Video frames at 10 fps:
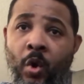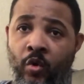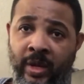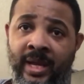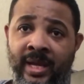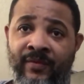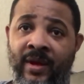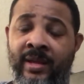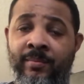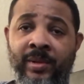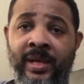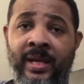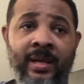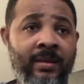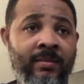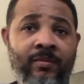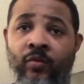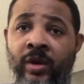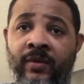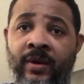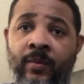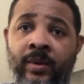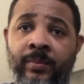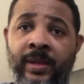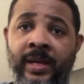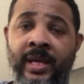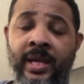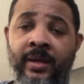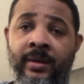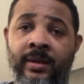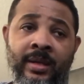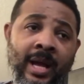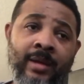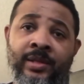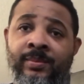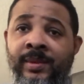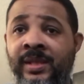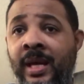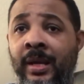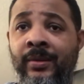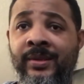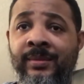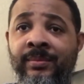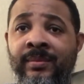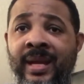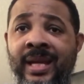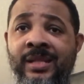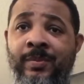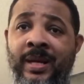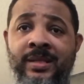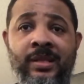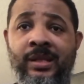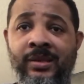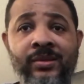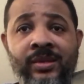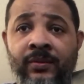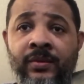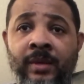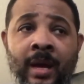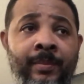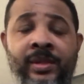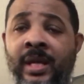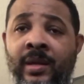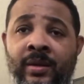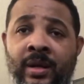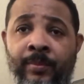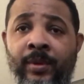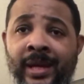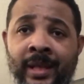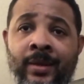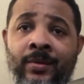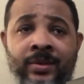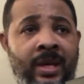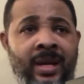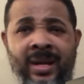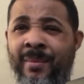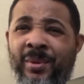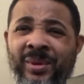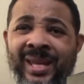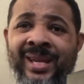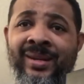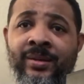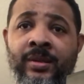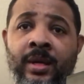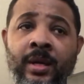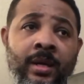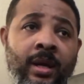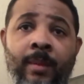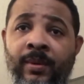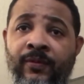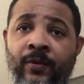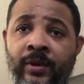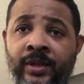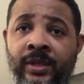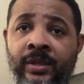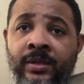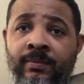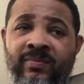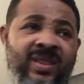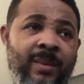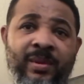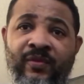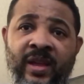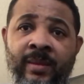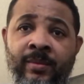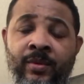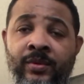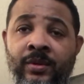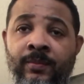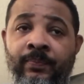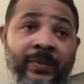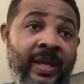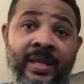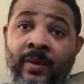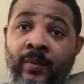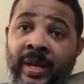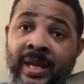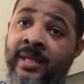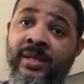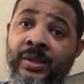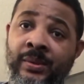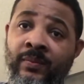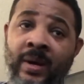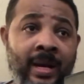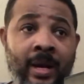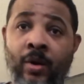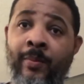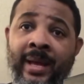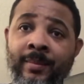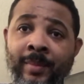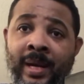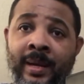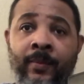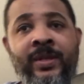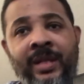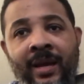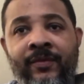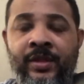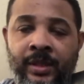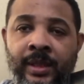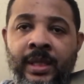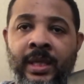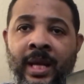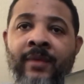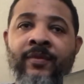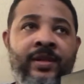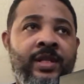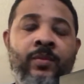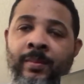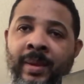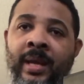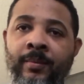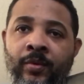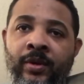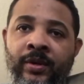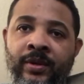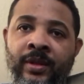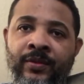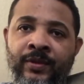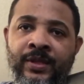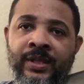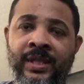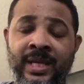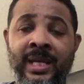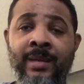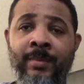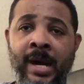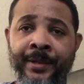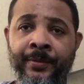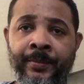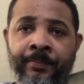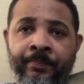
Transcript: Okay, if I can play whatever I want to play here, I'll just miss out on some Xbox exclusives. I'll miss out on a couple of Halos, a couple of Gears, a couple of Forzas, a couple of Fables, and then when they get the system right, I'll go back and buy it, which I eventually did. I eventually went back and bought a 360e model.